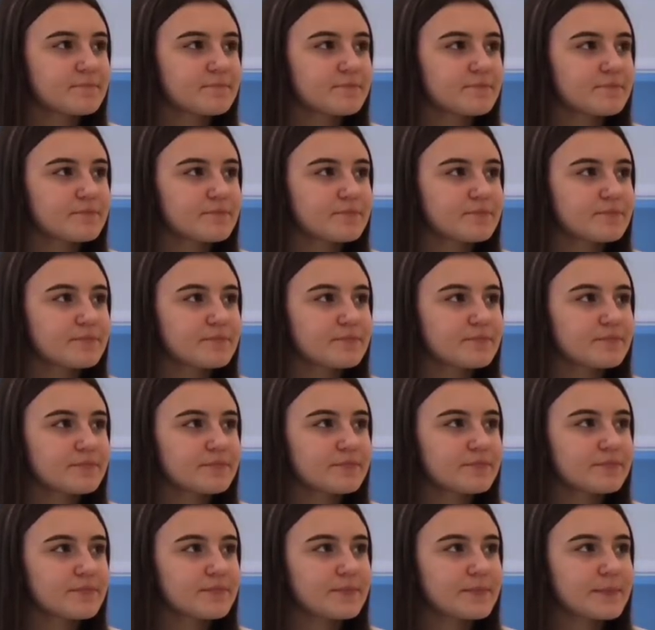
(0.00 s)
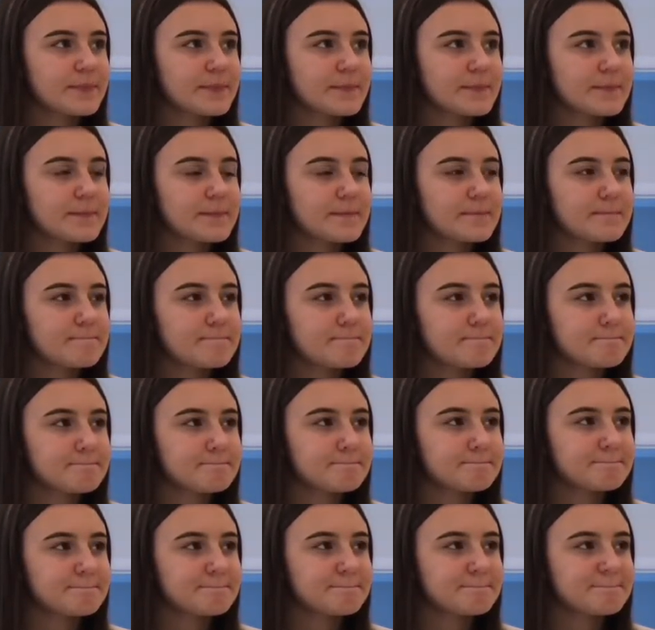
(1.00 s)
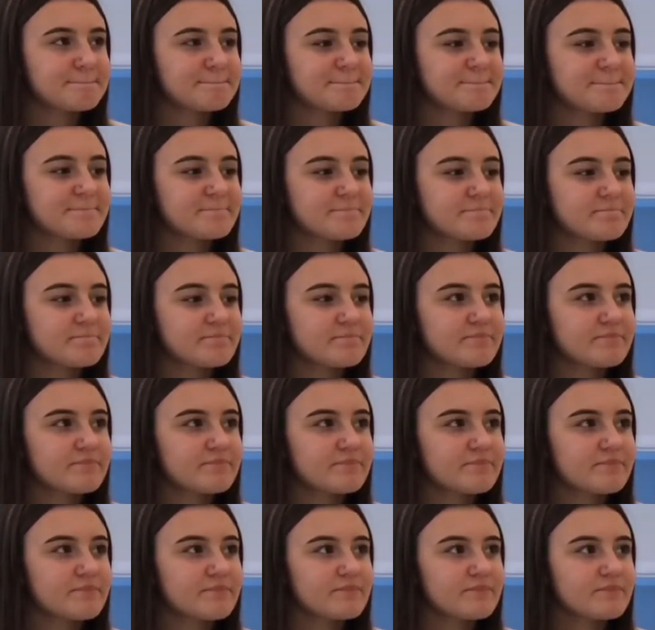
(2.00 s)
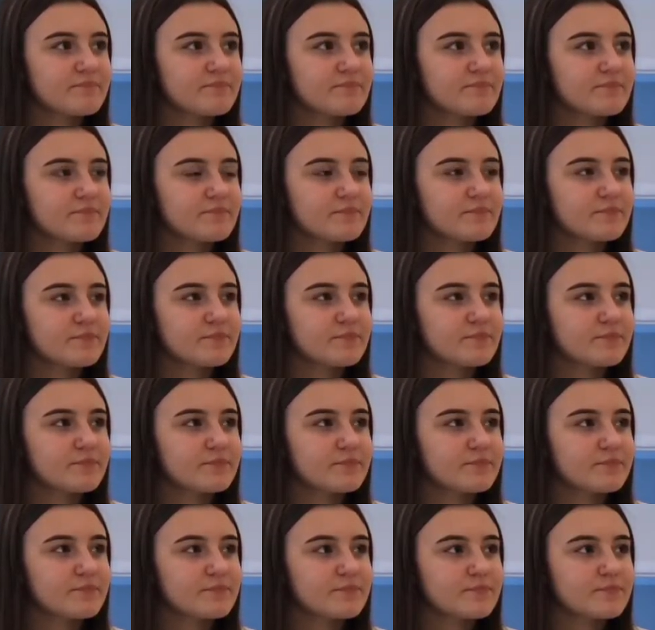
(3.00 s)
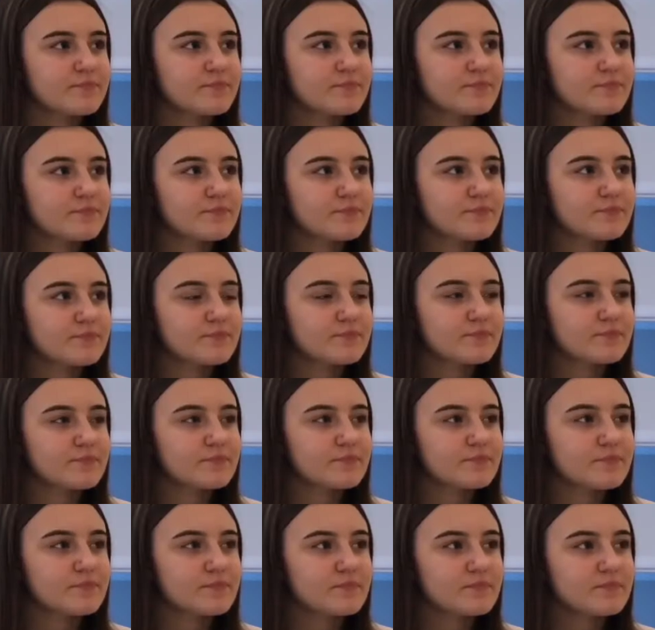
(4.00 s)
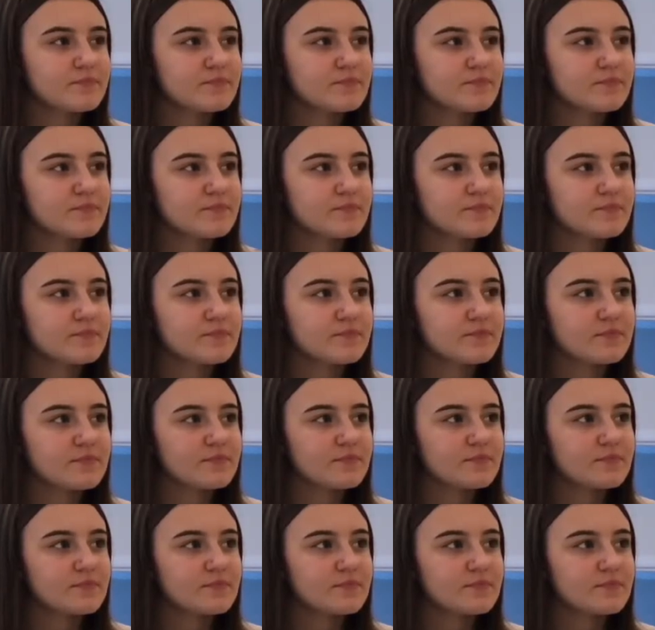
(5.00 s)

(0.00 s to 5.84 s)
No words are spoken by the person on screen.